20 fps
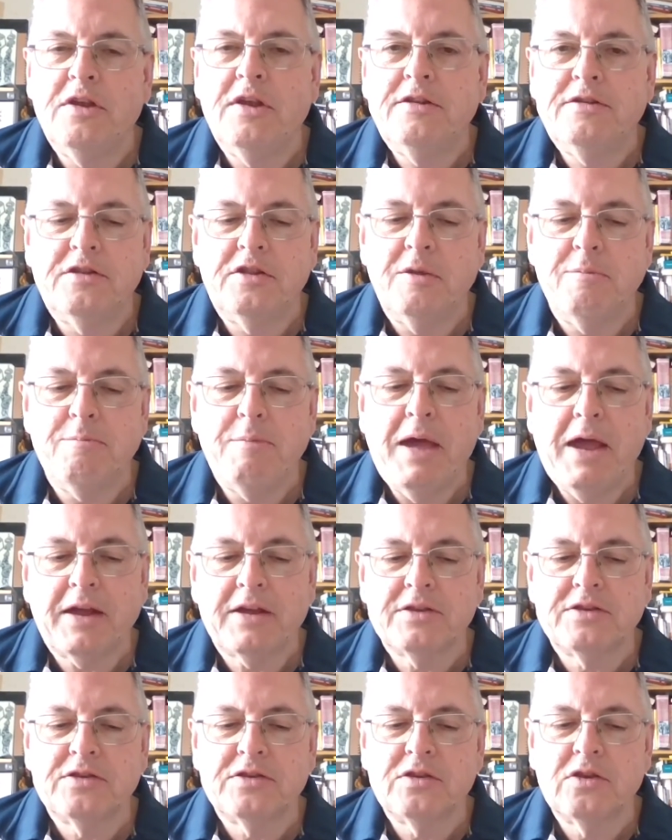to the
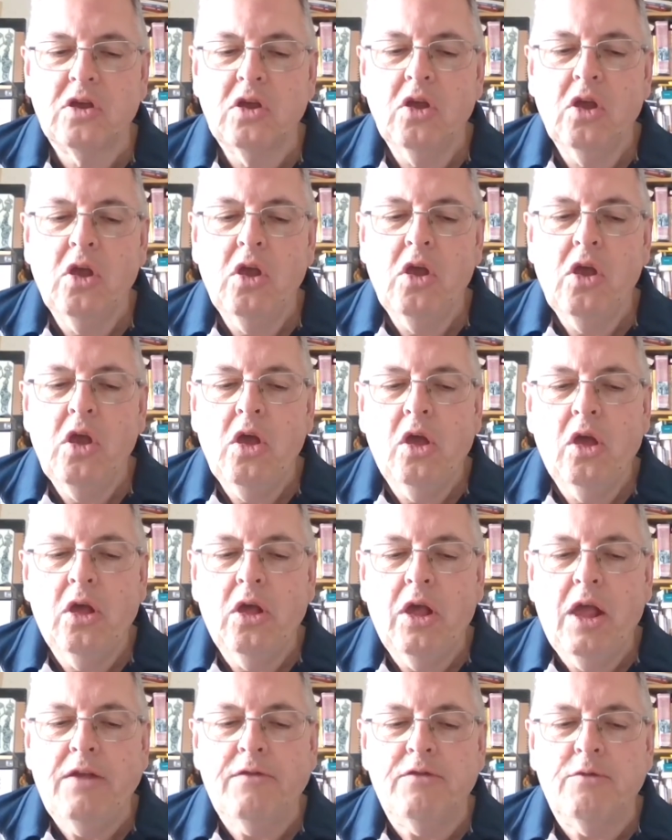max,
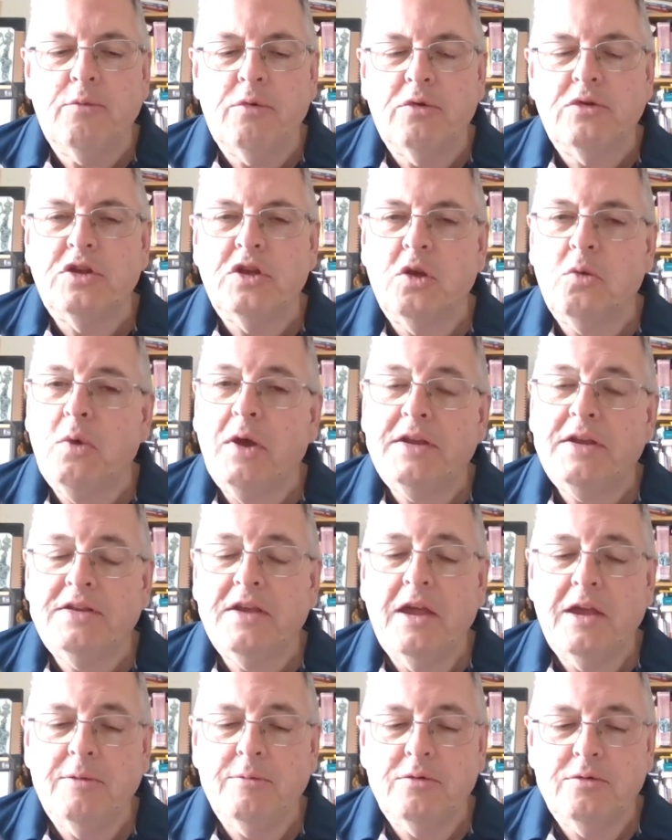even putting away
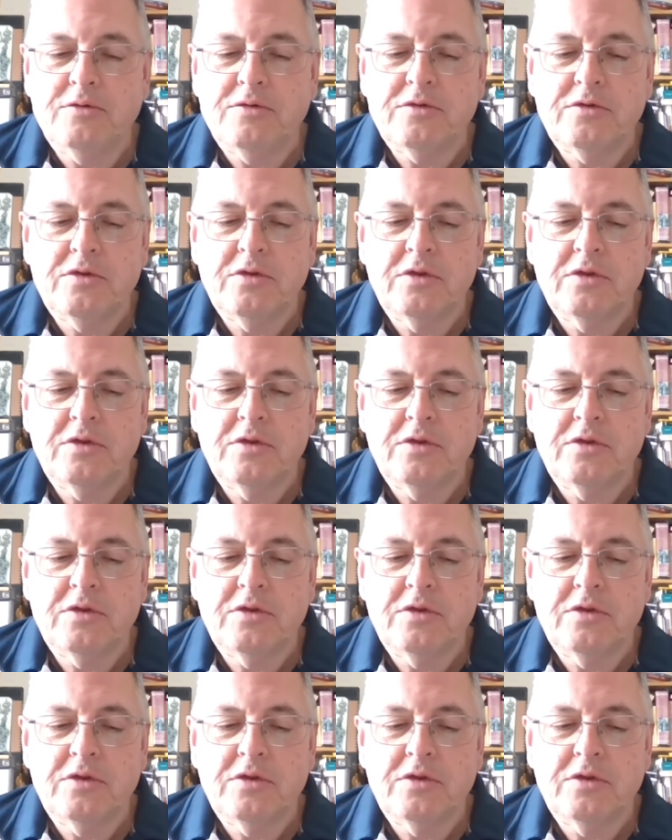tables.